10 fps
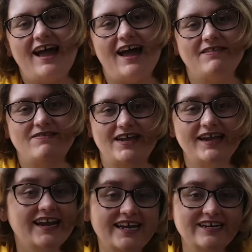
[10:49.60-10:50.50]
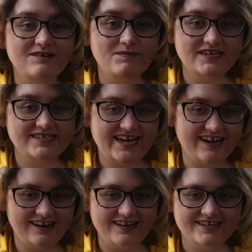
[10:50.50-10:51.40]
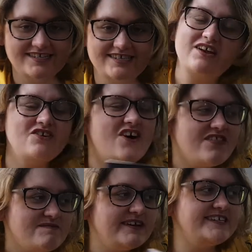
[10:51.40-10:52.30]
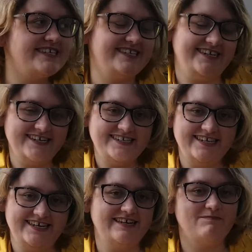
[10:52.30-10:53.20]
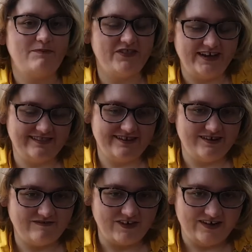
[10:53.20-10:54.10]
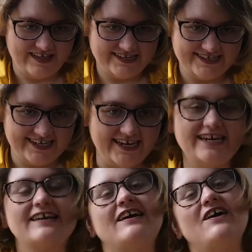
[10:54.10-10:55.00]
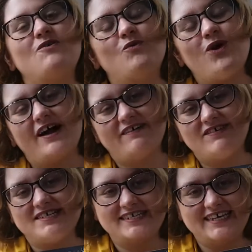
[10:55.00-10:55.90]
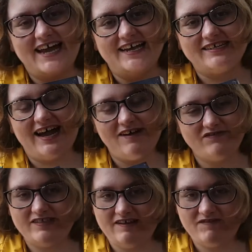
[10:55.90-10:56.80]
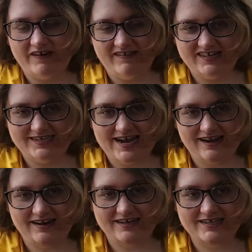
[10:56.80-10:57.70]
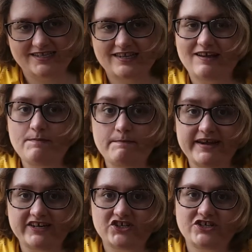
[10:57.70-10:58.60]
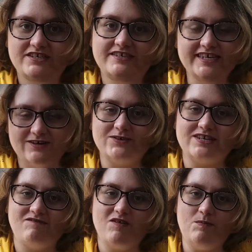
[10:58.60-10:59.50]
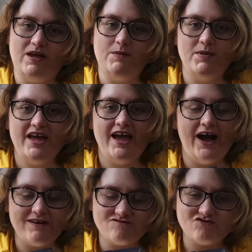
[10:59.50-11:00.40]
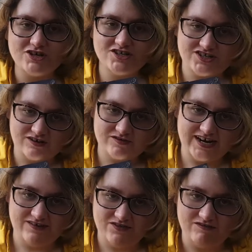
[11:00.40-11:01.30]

and then they clean up this necklace. Not the most exciting thing that could follow that scene. What if instead, after they find this necklace, Mitch steals it from them and runs off down the